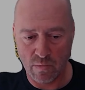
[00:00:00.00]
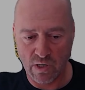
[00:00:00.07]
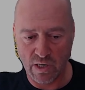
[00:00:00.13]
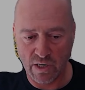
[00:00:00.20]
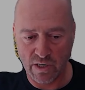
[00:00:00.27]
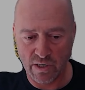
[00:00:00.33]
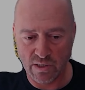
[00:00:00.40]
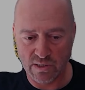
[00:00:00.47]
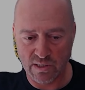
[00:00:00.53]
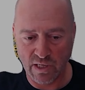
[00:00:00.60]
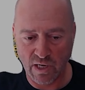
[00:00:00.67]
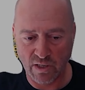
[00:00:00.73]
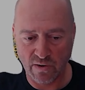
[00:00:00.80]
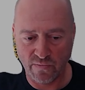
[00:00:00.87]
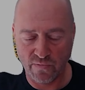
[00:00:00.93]
carries
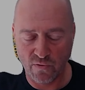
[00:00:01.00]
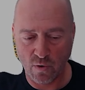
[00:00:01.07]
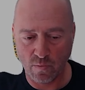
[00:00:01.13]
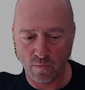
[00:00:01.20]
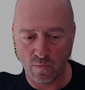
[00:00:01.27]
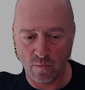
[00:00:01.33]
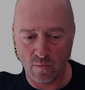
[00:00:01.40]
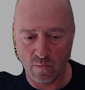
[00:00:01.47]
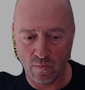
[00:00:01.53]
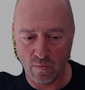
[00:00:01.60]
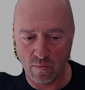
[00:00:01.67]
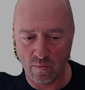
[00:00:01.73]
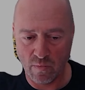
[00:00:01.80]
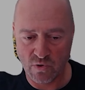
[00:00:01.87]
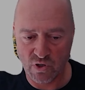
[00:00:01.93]
data from
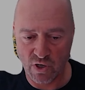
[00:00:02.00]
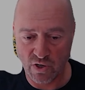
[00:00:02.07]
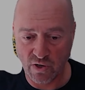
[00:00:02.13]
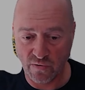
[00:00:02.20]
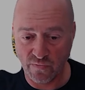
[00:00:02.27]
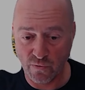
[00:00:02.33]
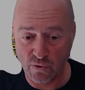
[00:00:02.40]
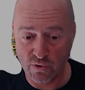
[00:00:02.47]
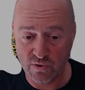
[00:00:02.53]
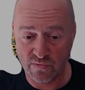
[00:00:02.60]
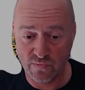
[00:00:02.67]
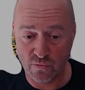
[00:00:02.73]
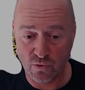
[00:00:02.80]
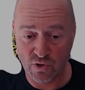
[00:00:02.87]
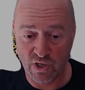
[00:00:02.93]
January 1st
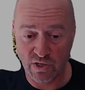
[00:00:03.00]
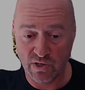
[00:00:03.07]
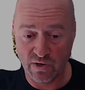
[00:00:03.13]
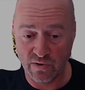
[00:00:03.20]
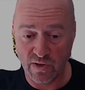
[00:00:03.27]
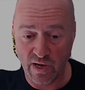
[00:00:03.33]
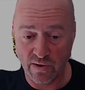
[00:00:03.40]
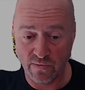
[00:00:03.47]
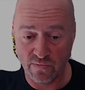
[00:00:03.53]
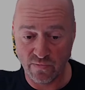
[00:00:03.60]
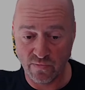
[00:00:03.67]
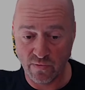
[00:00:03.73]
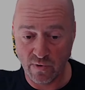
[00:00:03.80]
through January 9th,